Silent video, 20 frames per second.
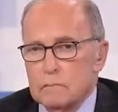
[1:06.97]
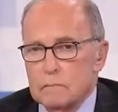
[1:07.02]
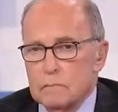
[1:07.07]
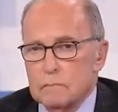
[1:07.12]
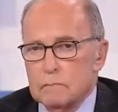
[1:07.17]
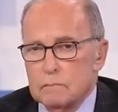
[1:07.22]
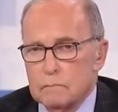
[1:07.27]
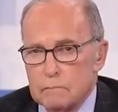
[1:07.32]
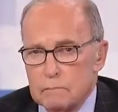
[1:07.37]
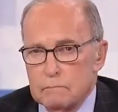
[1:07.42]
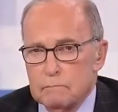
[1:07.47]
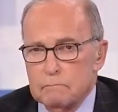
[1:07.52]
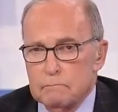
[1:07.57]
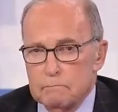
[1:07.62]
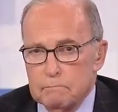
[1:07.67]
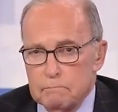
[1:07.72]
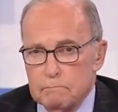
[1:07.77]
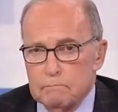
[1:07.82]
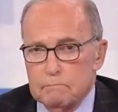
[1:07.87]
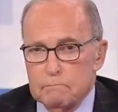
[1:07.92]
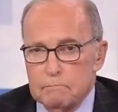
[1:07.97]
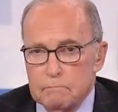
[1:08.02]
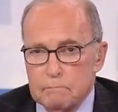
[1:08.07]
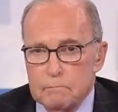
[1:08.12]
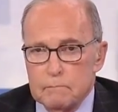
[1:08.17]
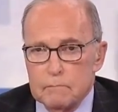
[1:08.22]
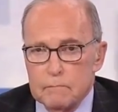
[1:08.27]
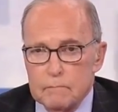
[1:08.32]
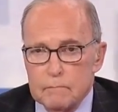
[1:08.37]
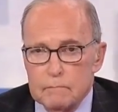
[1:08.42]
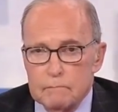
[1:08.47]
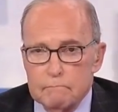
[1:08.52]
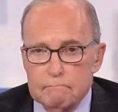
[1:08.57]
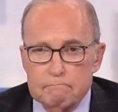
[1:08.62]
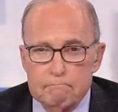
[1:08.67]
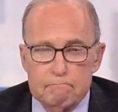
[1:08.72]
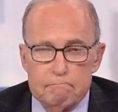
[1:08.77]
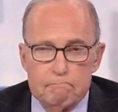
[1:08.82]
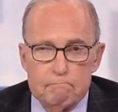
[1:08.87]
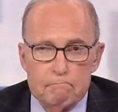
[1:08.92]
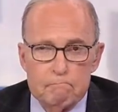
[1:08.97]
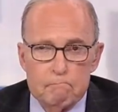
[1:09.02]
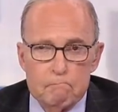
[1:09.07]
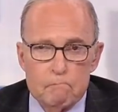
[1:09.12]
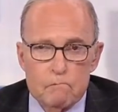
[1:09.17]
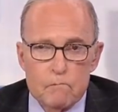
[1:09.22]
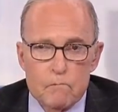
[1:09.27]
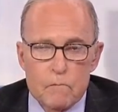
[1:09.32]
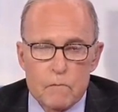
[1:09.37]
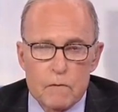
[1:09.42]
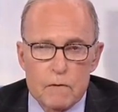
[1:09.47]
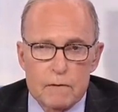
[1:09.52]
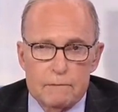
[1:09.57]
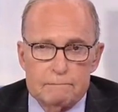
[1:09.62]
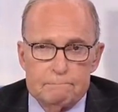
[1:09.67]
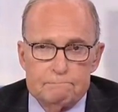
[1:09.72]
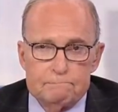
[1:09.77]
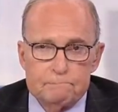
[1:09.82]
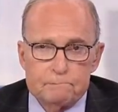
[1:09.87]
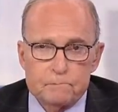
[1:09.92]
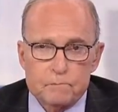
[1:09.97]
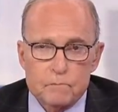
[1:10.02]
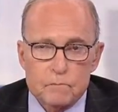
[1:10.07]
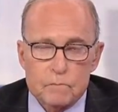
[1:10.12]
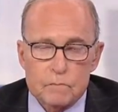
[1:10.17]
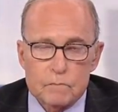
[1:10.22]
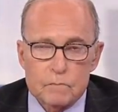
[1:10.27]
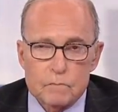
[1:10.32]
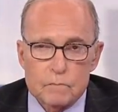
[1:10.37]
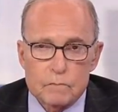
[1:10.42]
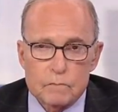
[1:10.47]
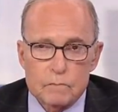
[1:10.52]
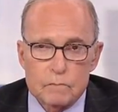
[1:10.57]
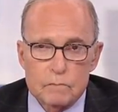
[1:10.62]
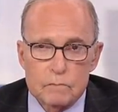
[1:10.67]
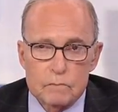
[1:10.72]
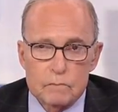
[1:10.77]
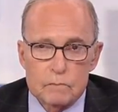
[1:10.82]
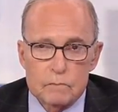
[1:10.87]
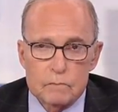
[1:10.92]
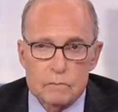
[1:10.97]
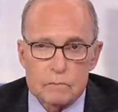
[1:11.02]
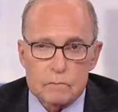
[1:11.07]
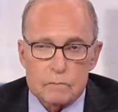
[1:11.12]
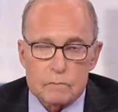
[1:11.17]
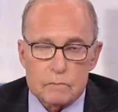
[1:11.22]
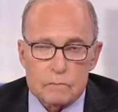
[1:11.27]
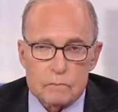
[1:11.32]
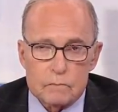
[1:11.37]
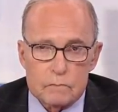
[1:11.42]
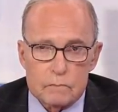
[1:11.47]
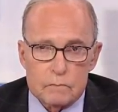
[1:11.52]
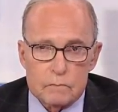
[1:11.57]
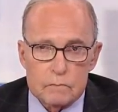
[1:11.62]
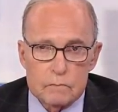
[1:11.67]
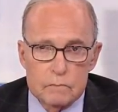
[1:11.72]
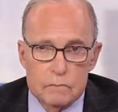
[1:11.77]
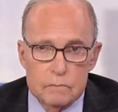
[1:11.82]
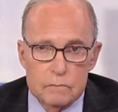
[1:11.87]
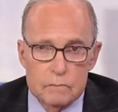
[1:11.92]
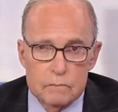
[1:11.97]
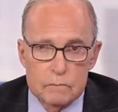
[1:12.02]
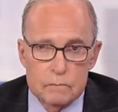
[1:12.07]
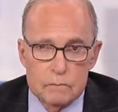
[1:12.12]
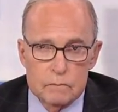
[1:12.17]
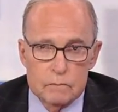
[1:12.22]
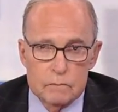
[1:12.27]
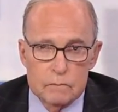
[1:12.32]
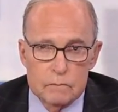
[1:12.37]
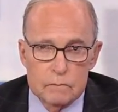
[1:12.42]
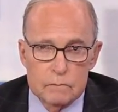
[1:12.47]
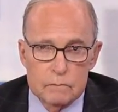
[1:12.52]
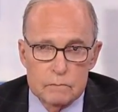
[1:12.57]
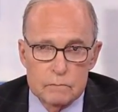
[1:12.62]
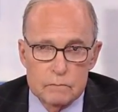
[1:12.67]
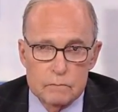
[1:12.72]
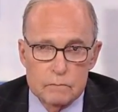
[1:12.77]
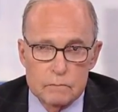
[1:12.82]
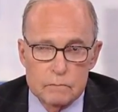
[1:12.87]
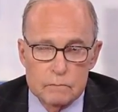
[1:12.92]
[no speech]